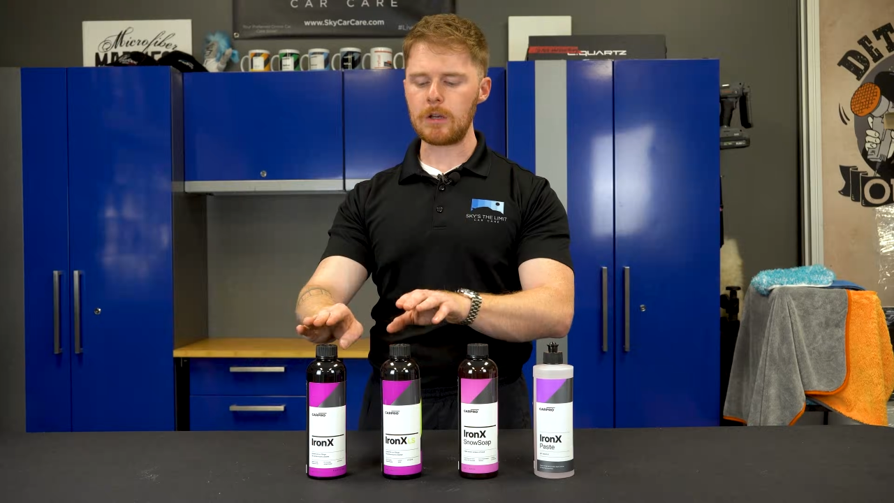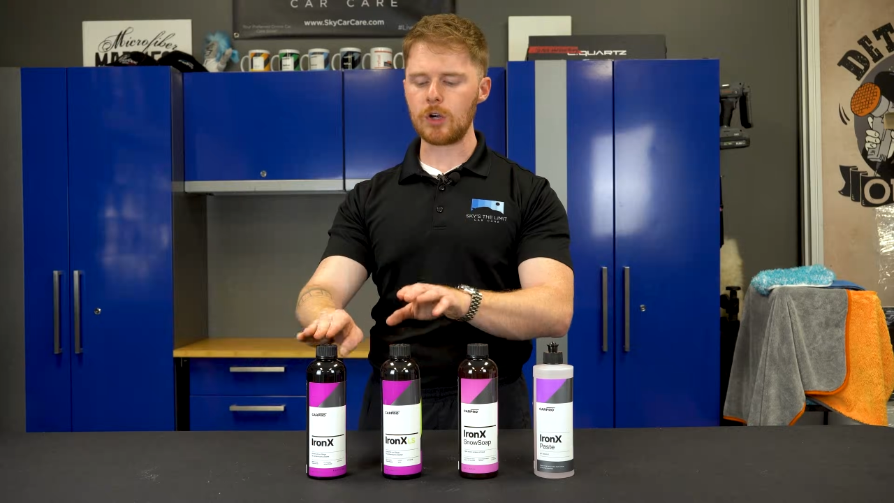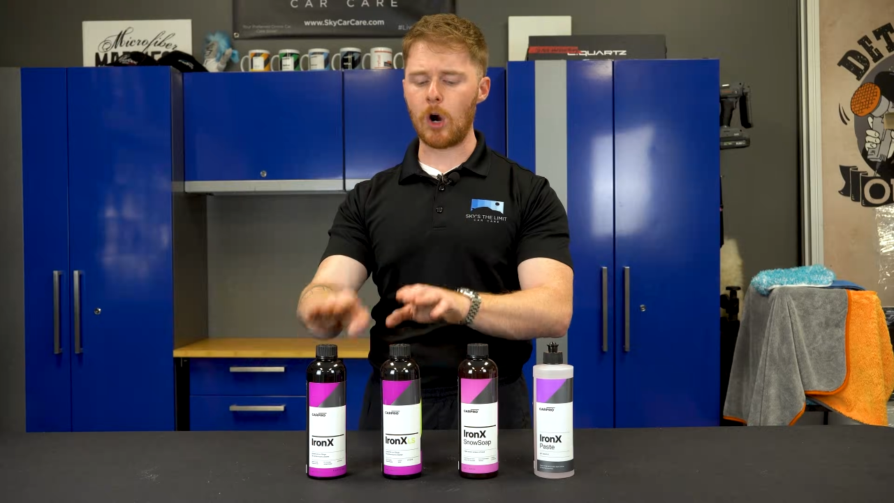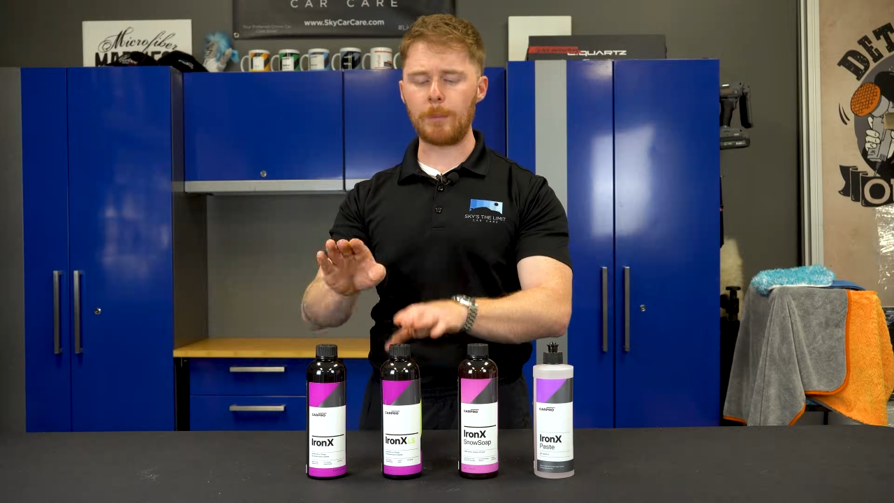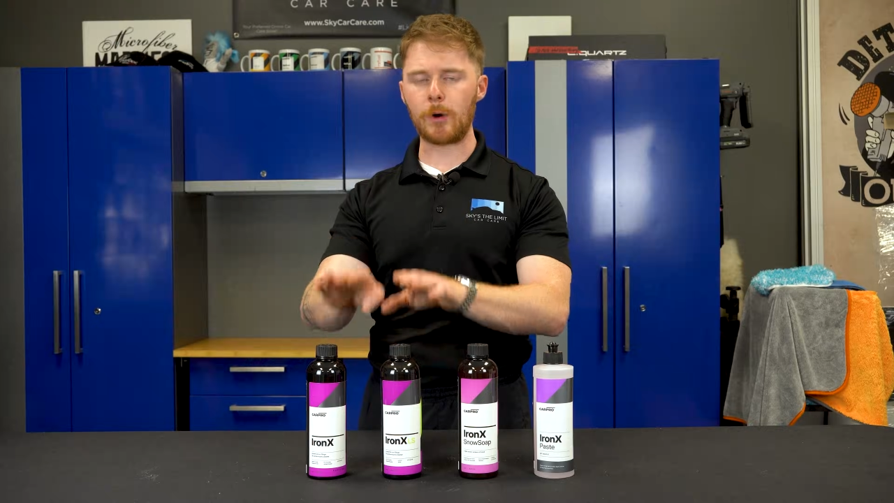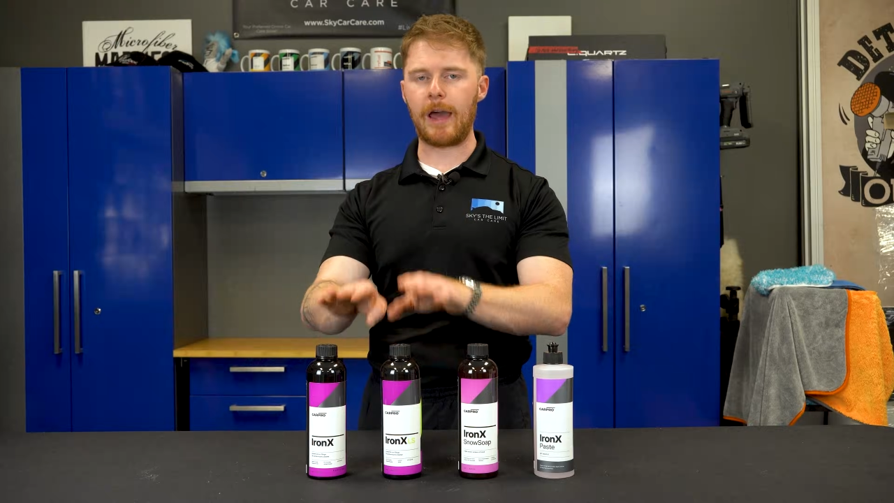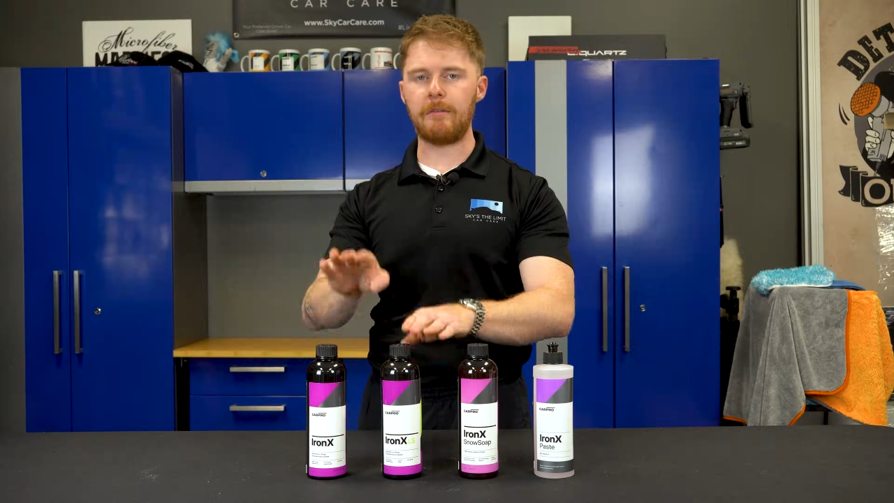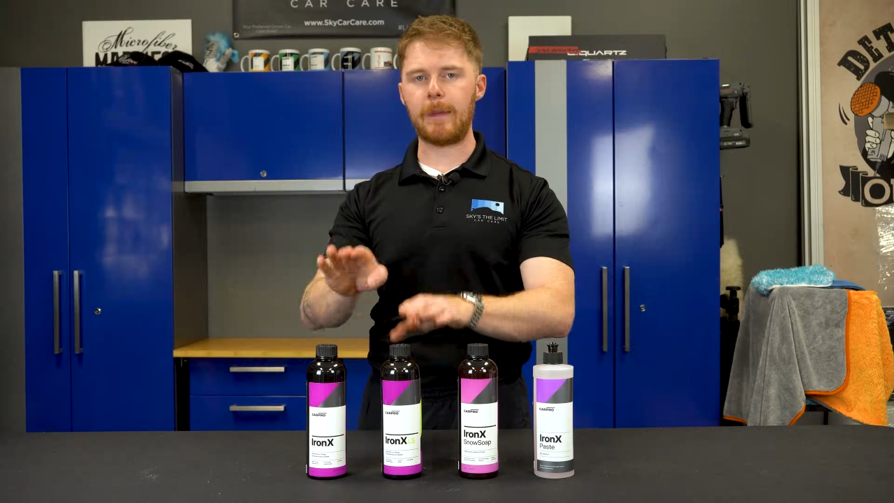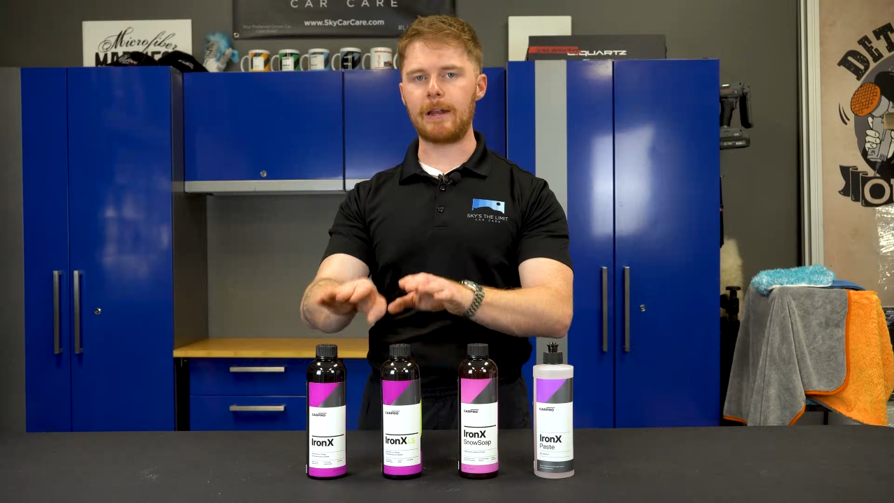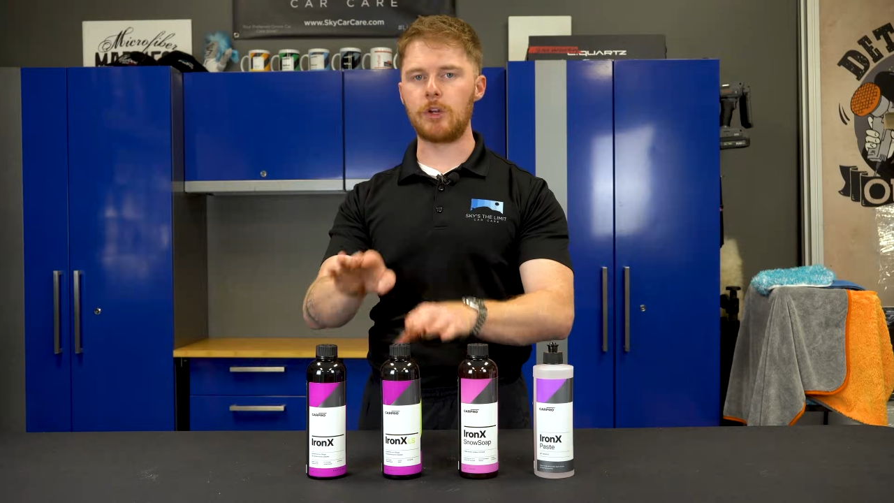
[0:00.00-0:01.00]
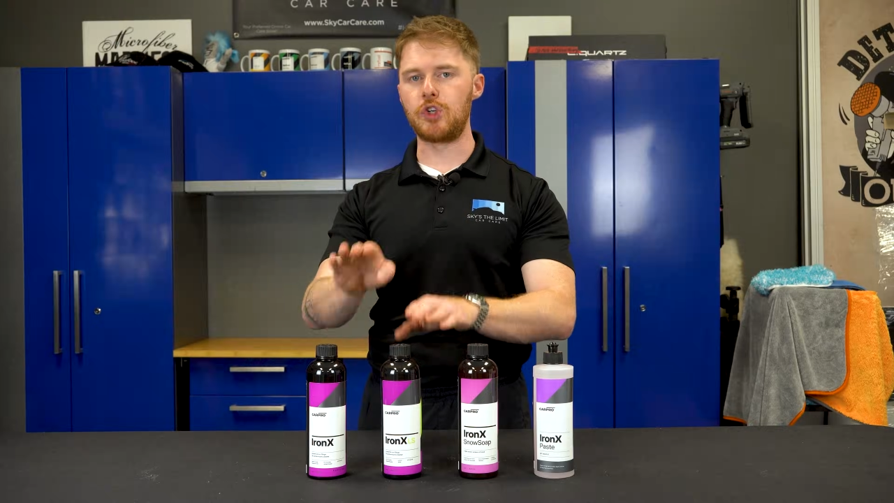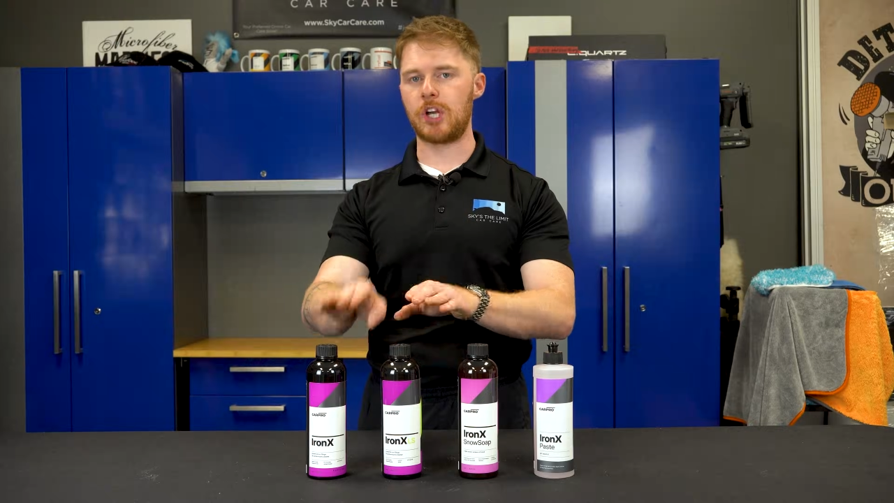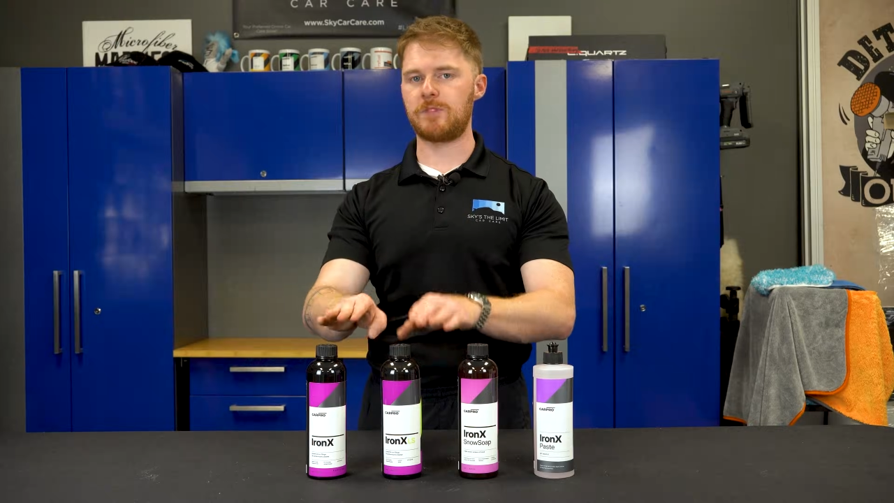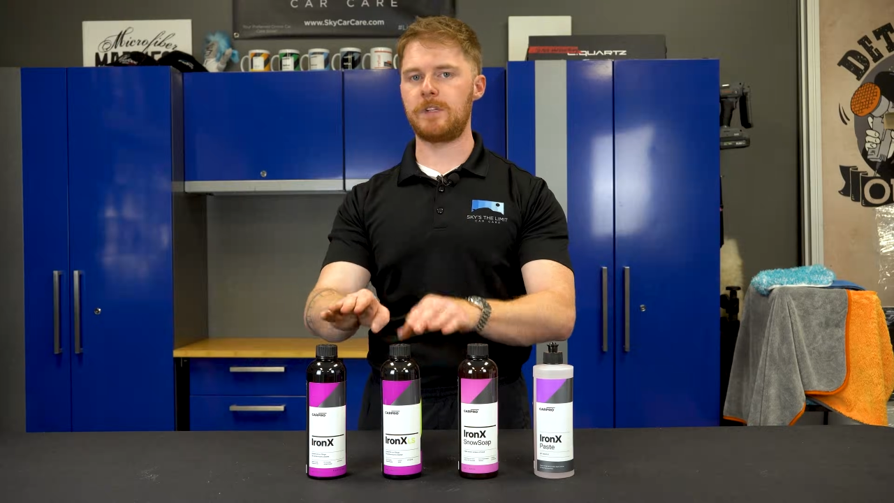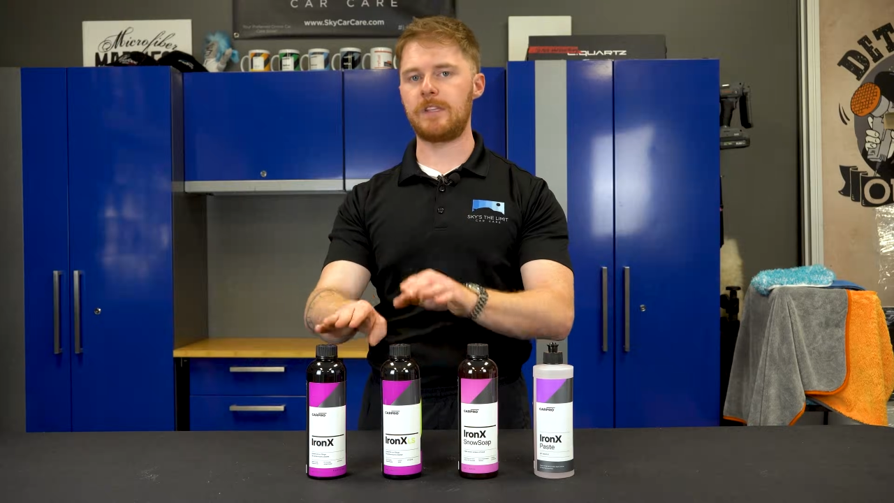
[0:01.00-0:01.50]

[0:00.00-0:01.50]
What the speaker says: CARPRO kind of made an adjustment